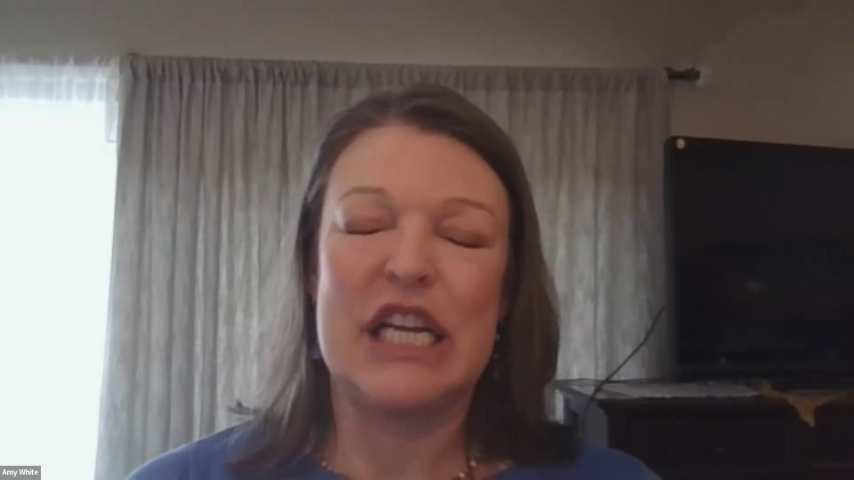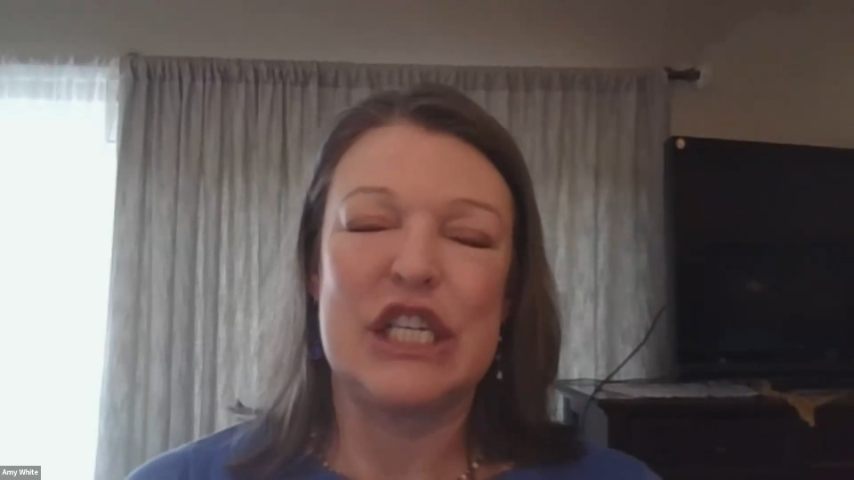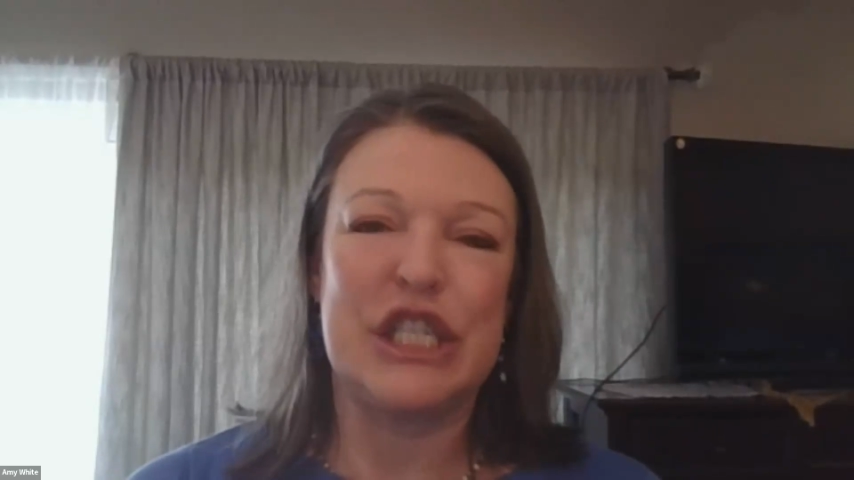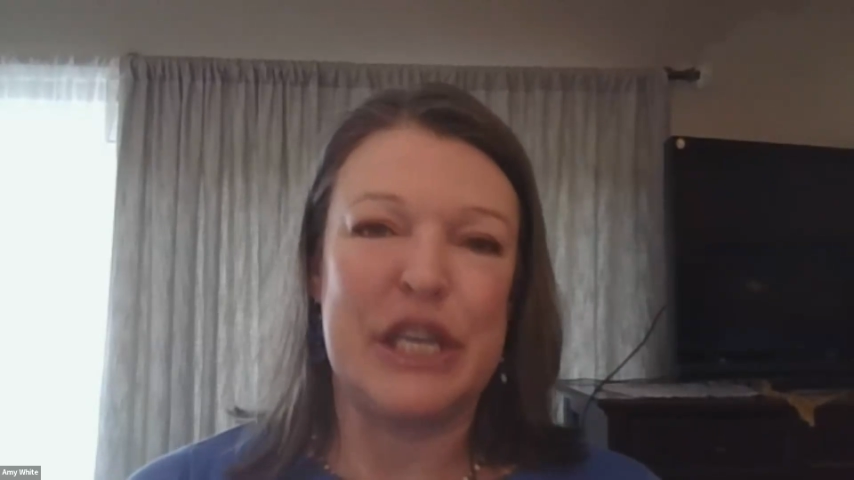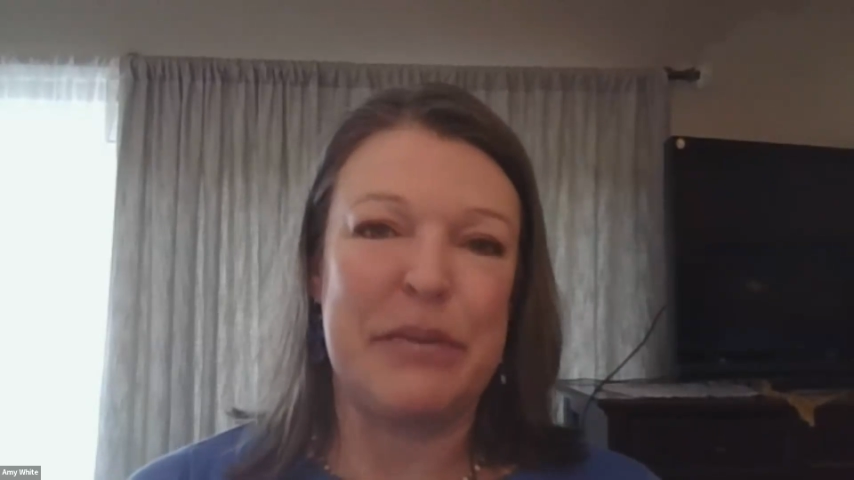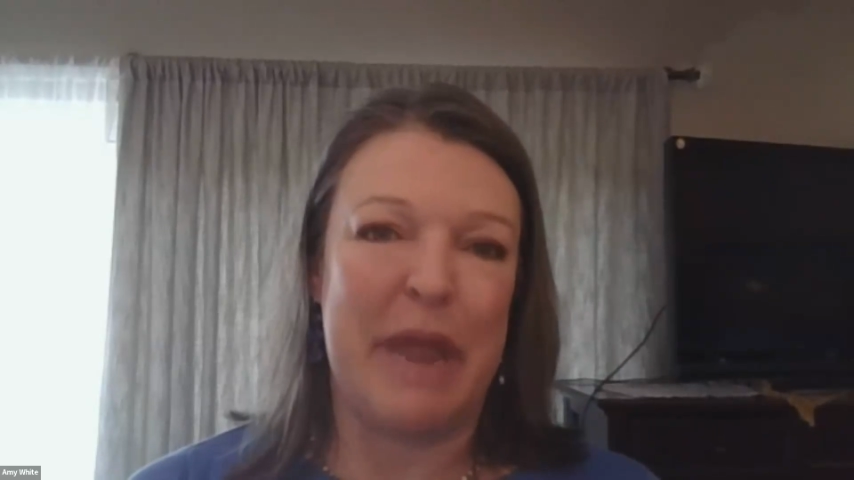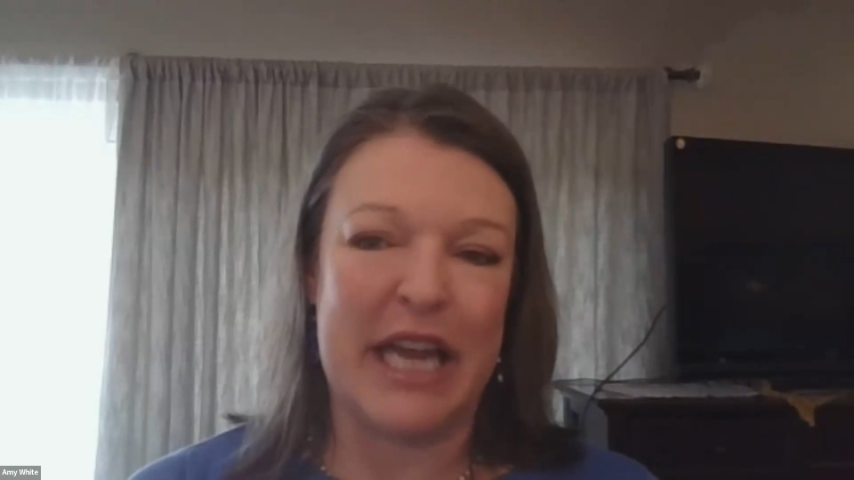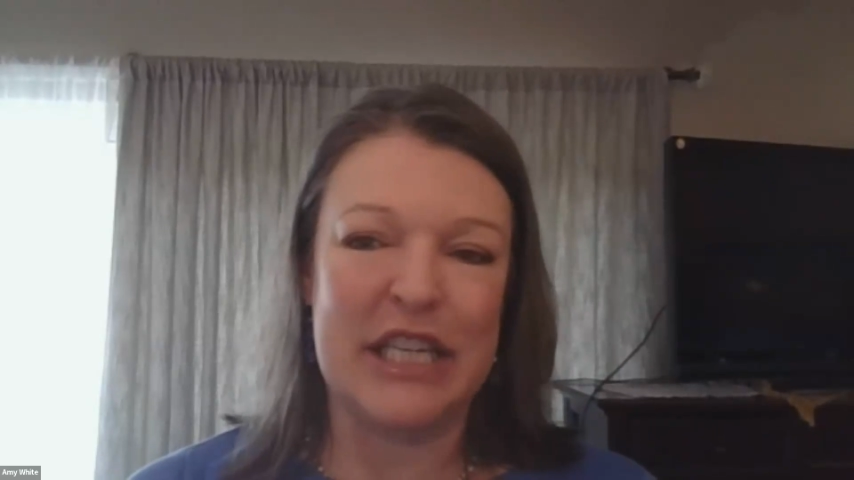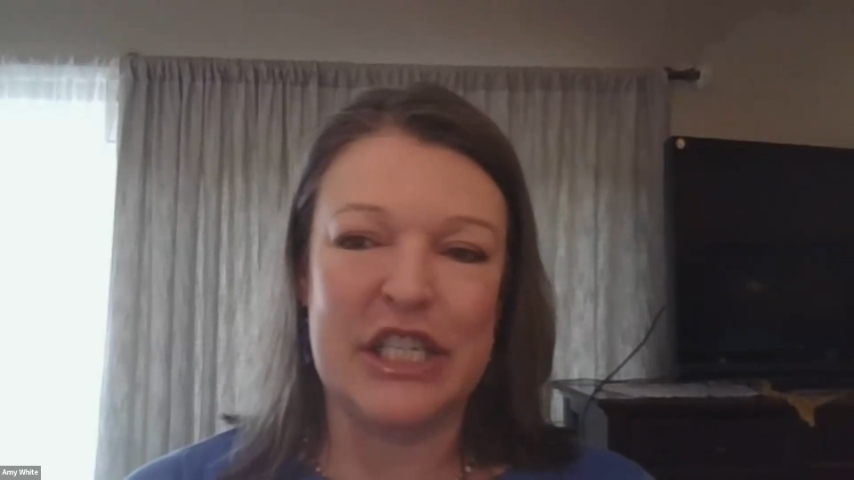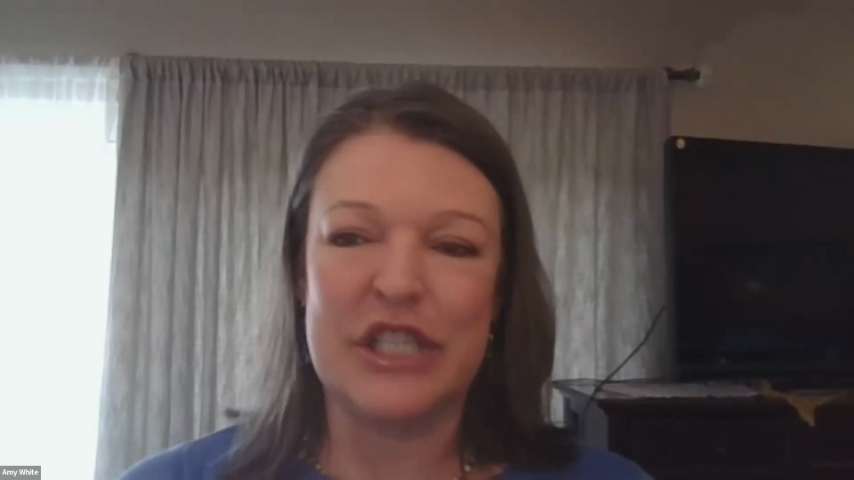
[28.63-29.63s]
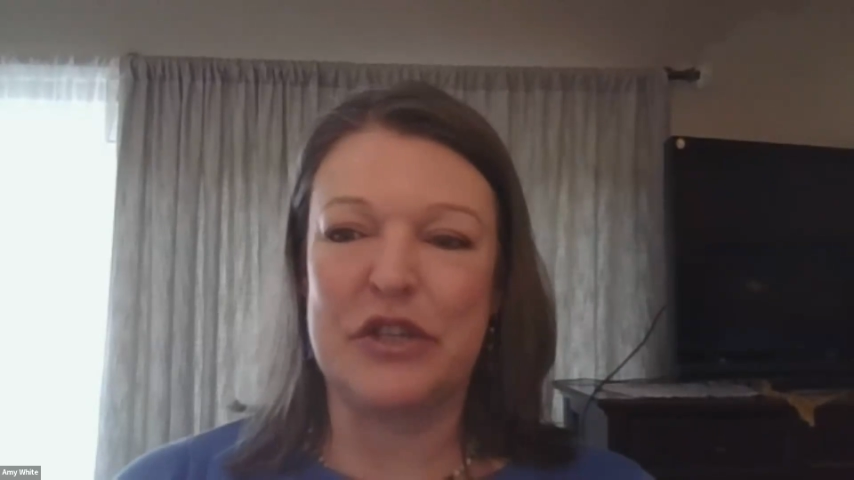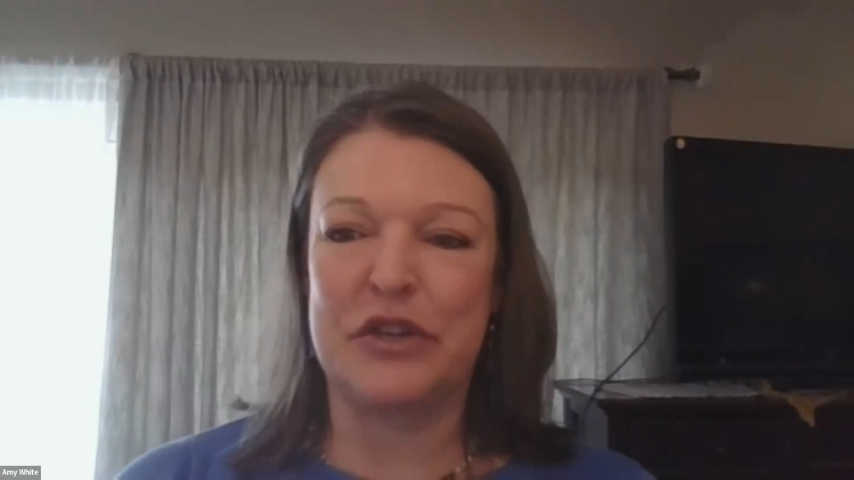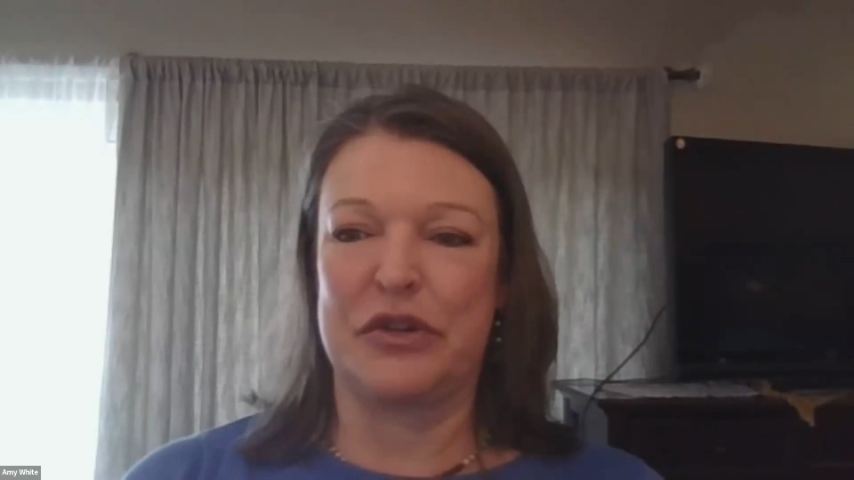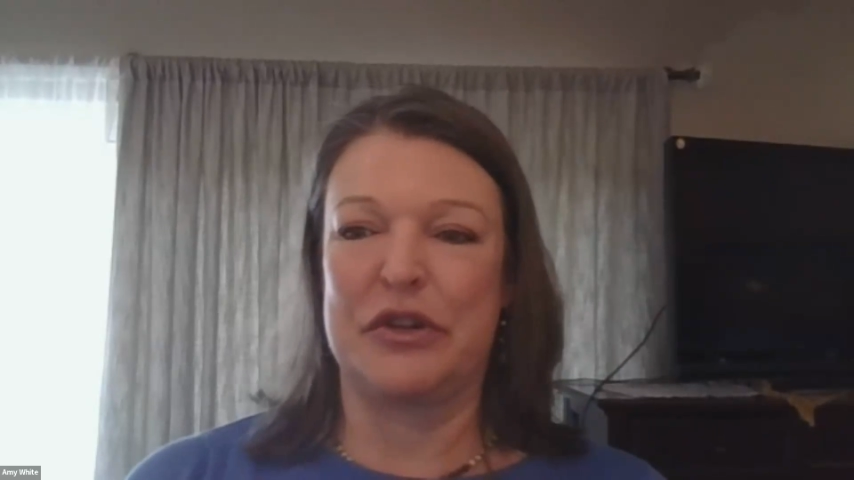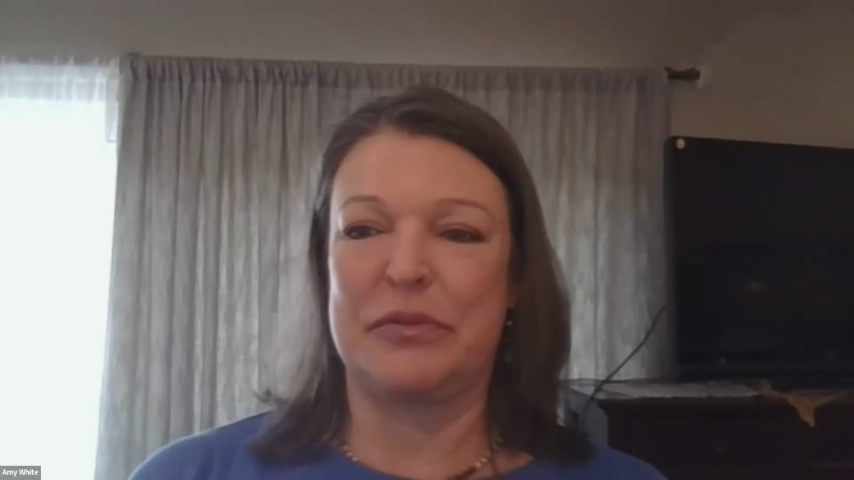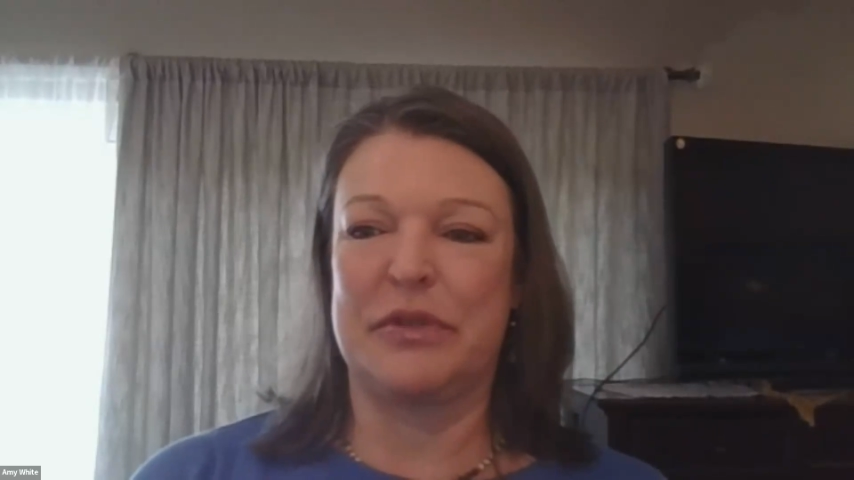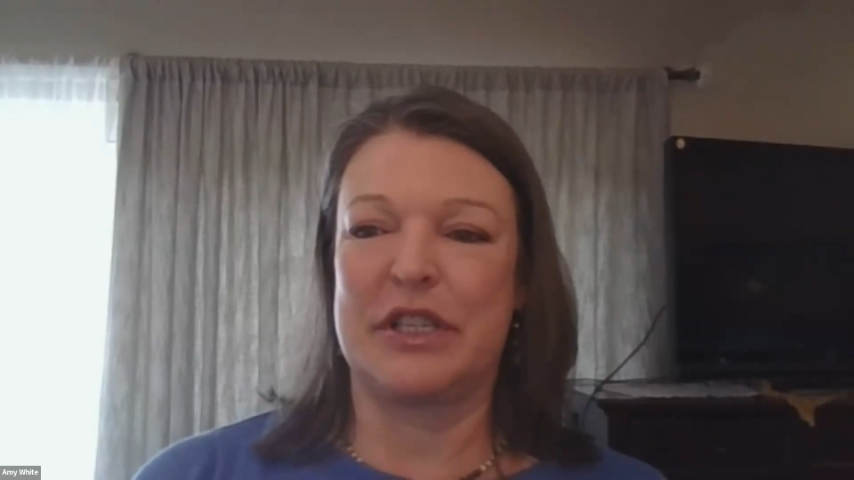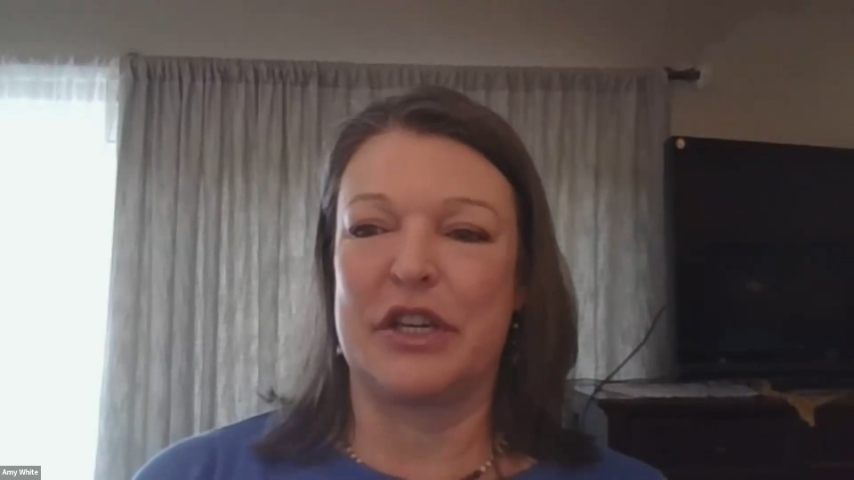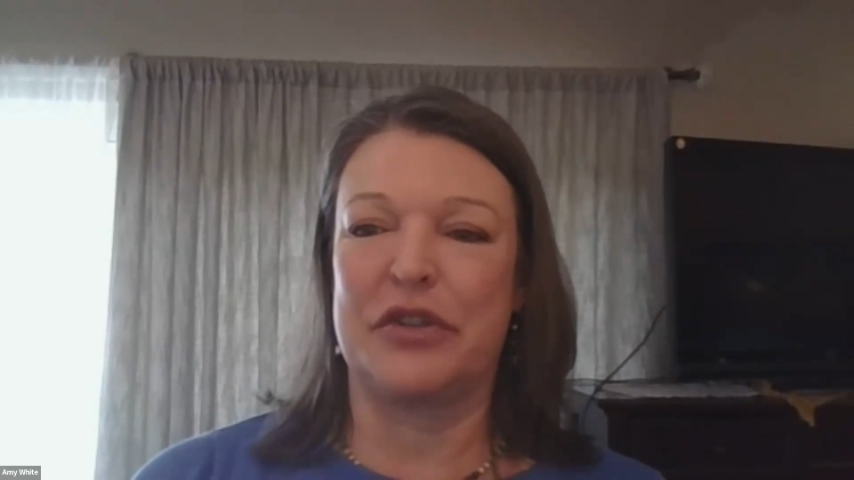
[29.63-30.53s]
She manages the group's